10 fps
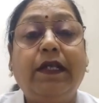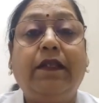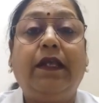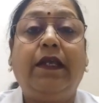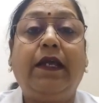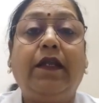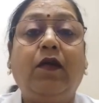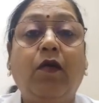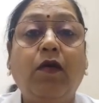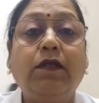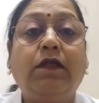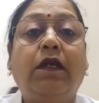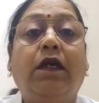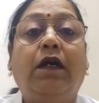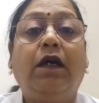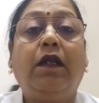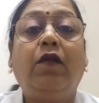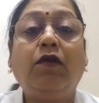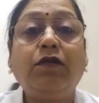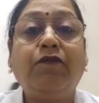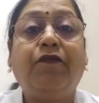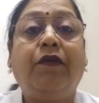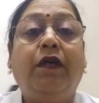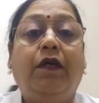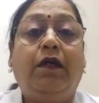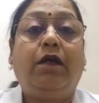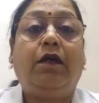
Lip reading: then they can cause a lot of